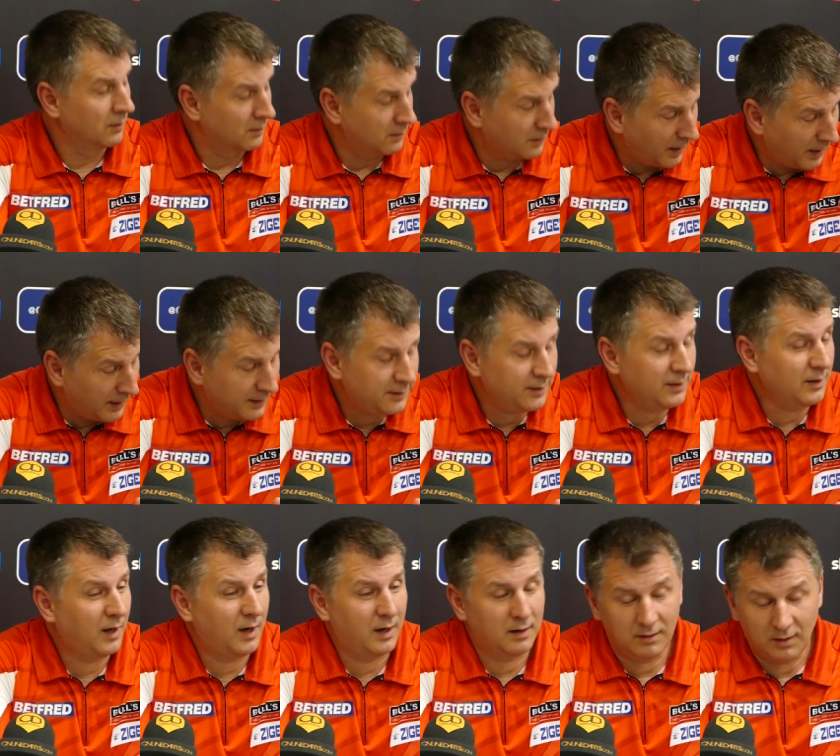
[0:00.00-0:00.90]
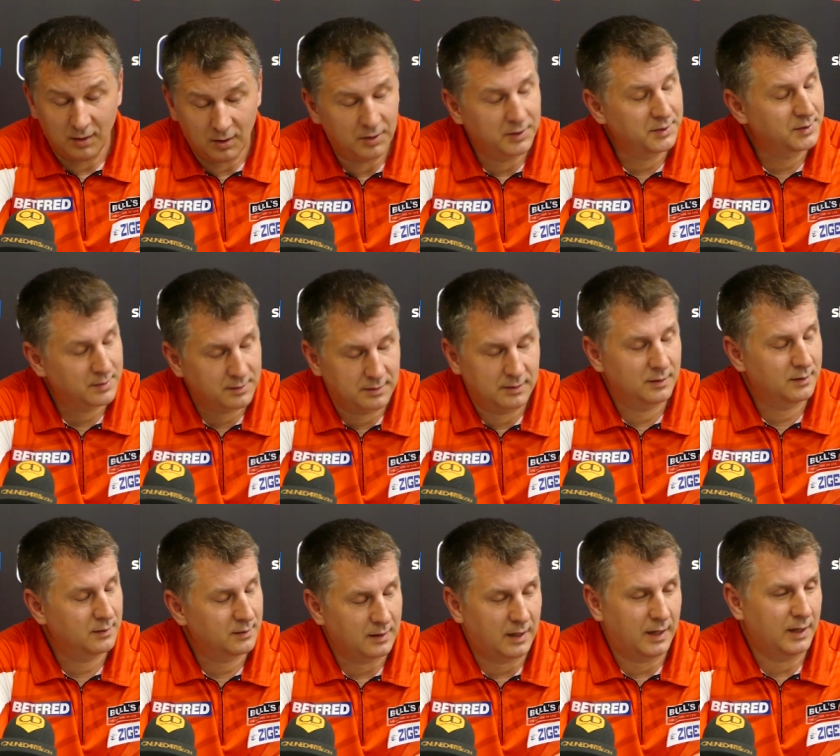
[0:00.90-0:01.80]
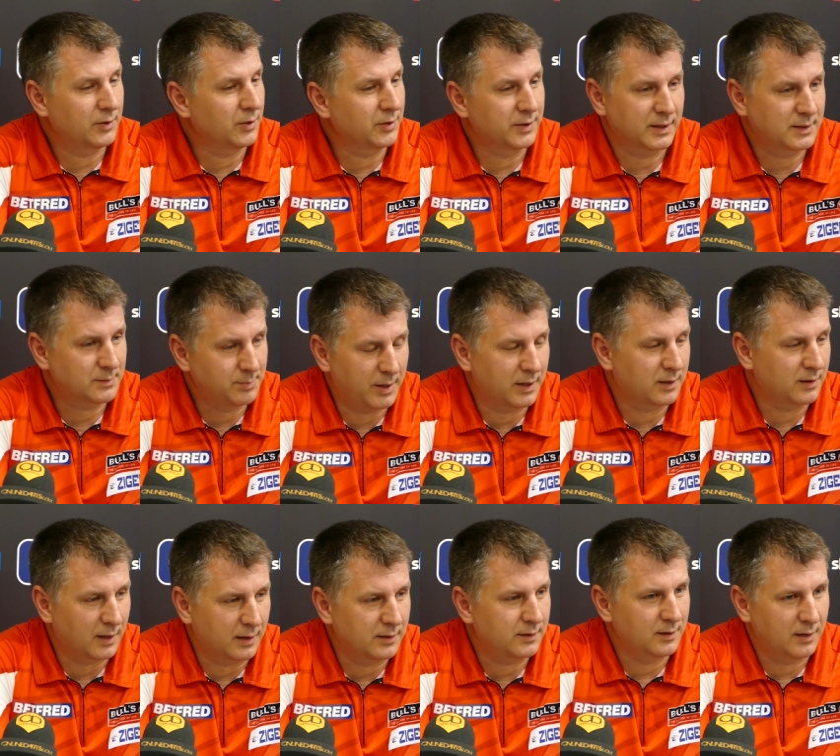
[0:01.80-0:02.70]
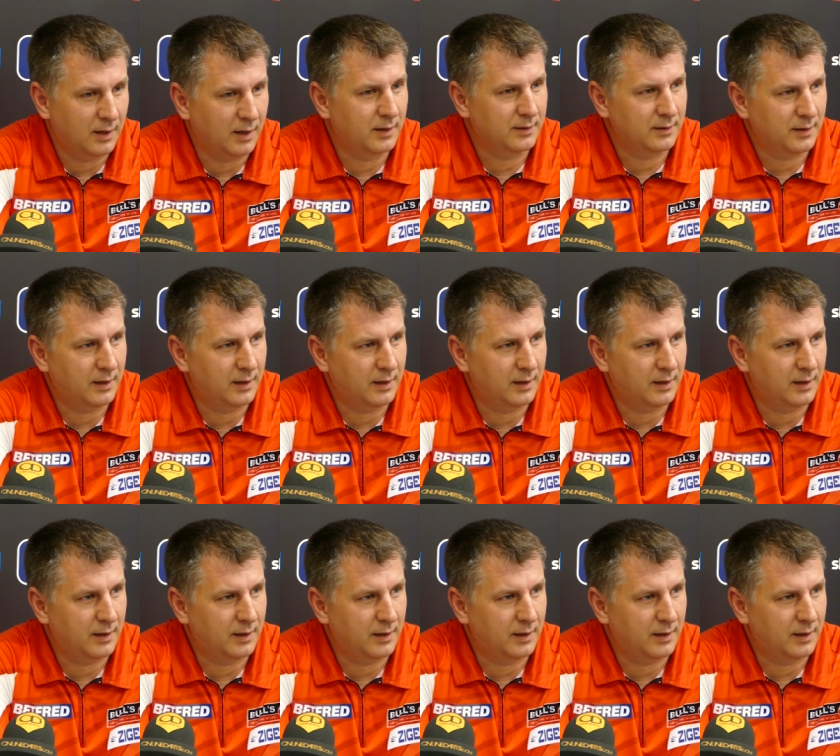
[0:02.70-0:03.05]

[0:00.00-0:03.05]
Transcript: around 99? Oh, I don't expect 99.